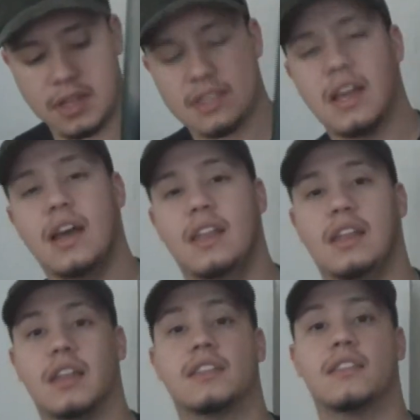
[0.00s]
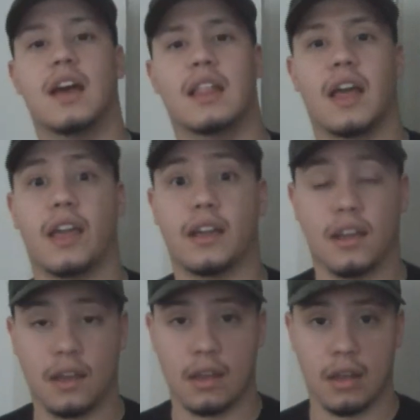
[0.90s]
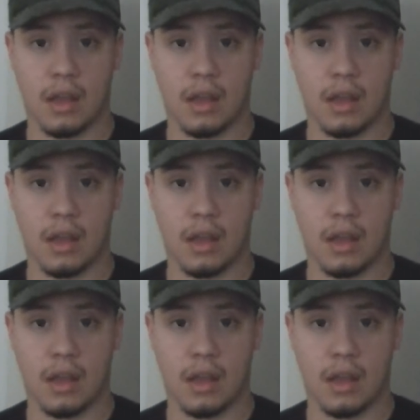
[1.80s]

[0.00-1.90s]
It's not like,